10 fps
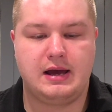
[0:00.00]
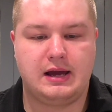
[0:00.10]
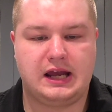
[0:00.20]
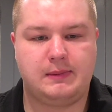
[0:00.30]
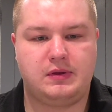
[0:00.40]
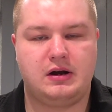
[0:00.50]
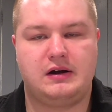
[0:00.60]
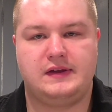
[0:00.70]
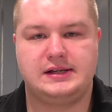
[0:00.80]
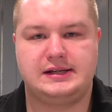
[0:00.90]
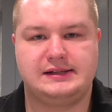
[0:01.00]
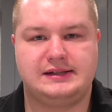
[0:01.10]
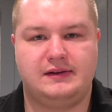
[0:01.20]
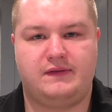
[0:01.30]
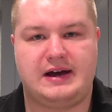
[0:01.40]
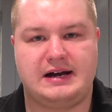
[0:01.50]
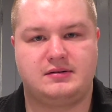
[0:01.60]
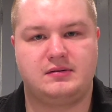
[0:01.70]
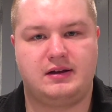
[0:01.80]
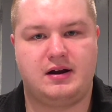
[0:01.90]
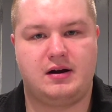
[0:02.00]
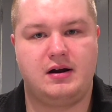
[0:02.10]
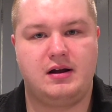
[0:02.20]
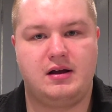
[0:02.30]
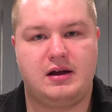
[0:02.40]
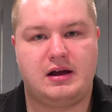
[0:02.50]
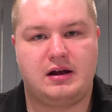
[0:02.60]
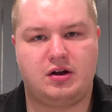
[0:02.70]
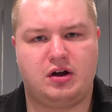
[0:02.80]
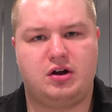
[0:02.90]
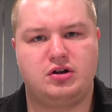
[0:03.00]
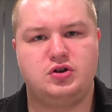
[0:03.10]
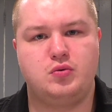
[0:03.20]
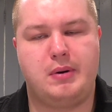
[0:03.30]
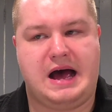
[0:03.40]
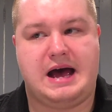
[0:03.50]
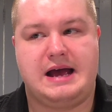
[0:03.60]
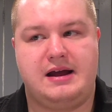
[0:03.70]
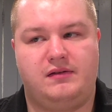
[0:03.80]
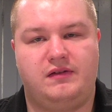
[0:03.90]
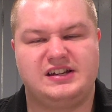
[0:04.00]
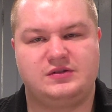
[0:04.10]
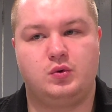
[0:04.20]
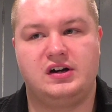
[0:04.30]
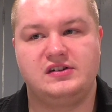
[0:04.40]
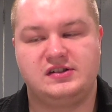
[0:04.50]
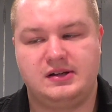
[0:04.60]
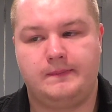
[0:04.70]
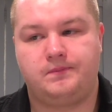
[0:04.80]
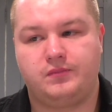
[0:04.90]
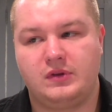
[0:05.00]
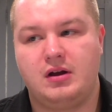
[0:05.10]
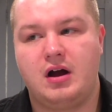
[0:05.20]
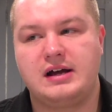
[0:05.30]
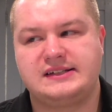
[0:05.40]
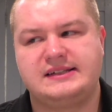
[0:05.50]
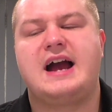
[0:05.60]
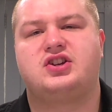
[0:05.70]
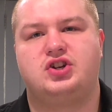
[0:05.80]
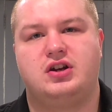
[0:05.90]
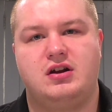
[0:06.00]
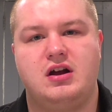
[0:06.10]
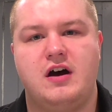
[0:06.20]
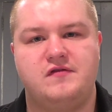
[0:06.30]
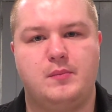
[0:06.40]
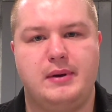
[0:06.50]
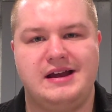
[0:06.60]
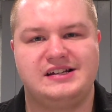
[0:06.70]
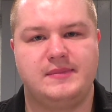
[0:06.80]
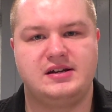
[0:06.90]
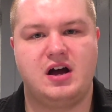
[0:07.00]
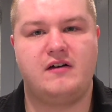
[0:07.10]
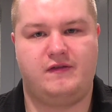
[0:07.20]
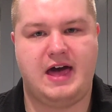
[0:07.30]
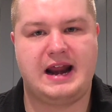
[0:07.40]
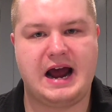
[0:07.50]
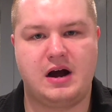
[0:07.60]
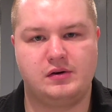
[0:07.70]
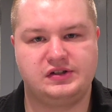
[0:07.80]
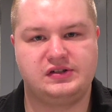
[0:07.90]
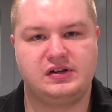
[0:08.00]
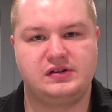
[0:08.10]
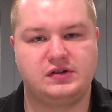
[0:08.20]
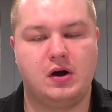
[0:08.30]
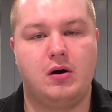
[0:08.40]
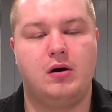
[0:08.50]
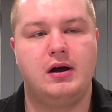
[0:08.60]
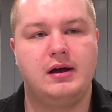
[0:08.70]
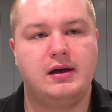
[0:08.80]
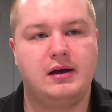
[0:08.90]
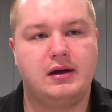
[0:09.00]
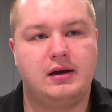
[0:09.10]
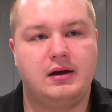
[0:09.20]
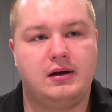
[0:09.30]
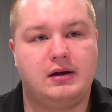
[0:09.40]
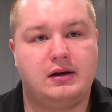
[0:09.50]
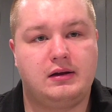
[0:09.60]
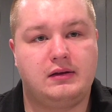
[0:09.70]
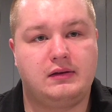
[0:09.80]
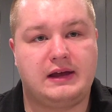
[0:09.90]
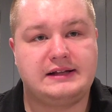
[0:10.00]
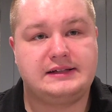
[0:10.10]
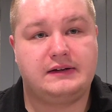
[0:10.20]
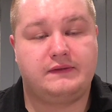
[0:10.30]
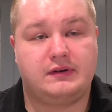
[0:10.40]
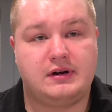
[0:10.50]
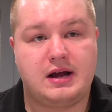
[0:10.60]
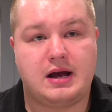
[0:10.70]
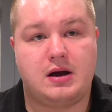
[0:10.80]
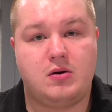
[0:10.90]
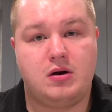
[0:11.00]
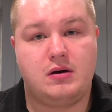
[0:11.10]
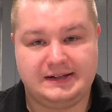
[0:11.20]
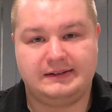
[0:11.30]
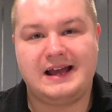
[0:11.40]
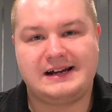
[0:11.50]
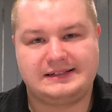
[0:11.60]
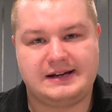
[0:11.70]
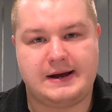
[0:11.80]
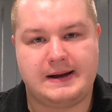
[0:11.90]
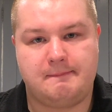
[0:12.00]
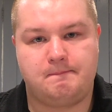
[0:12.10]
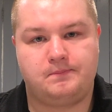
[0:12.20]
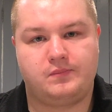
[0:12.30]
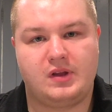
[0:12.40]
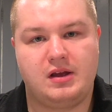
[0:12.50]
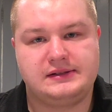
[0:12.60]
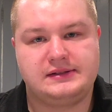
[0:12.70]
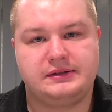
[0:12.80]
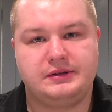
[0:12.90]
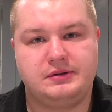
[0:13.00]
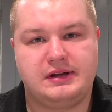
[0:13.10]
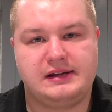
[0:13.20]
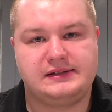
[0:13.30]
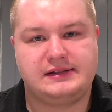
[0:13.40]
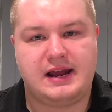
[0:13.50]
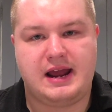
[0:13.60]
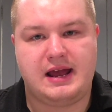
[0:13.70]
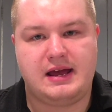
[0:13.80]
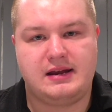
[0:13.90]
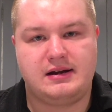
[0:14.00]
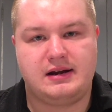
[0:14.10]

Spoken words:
keep the authenticity factor there. Could you buy that this was a section of the basement of that house? So that's it for now. Till next time, this is Lucas, and